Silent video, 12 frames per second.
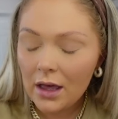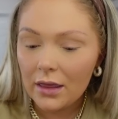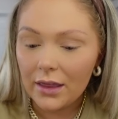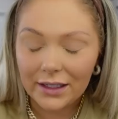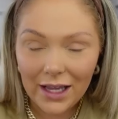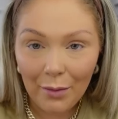
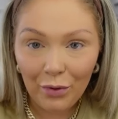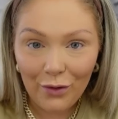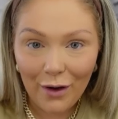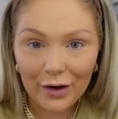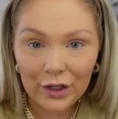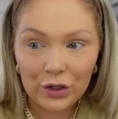The
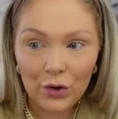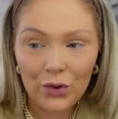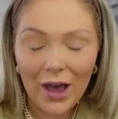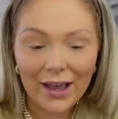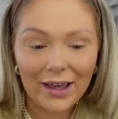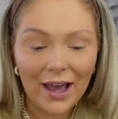temporary tooth,
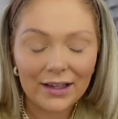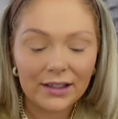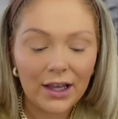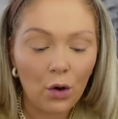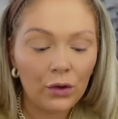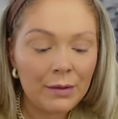I guess
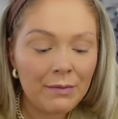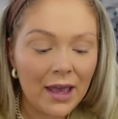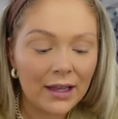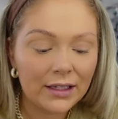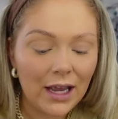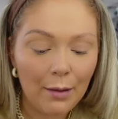they only
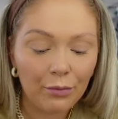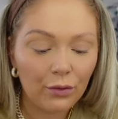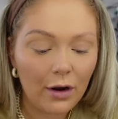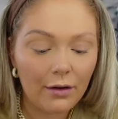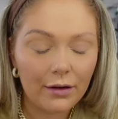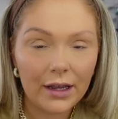make
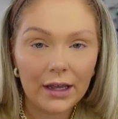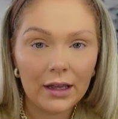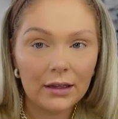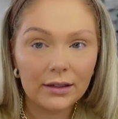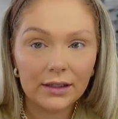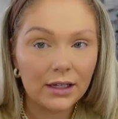
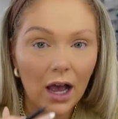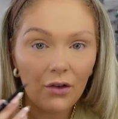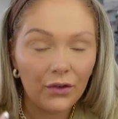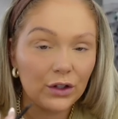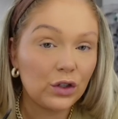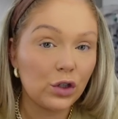temporary
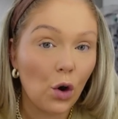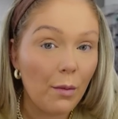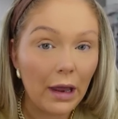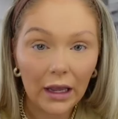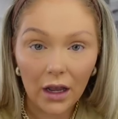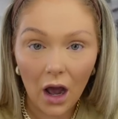stuff in so
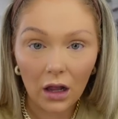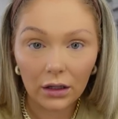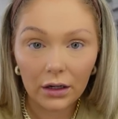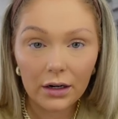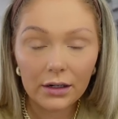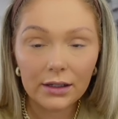many
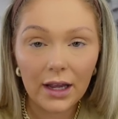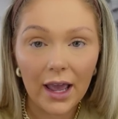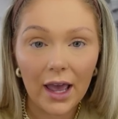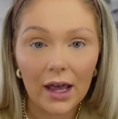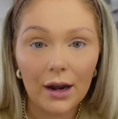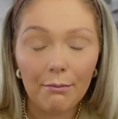colors,
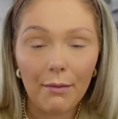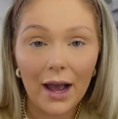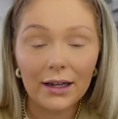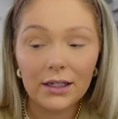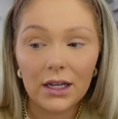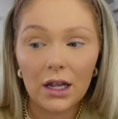and my
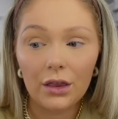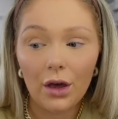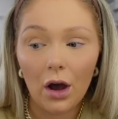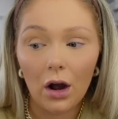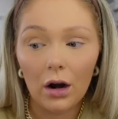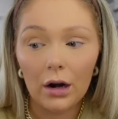teeth
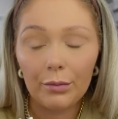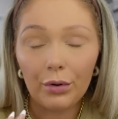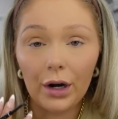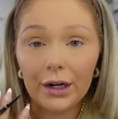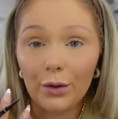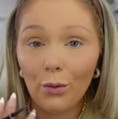are
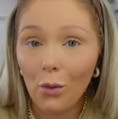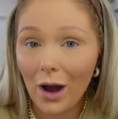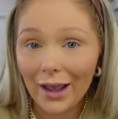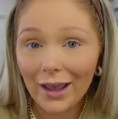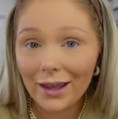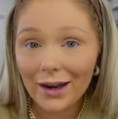pretty
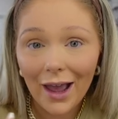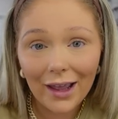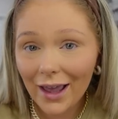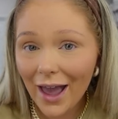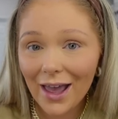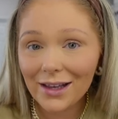white, I
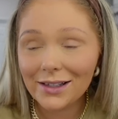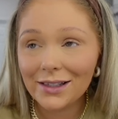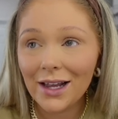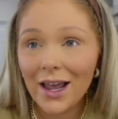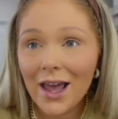guess.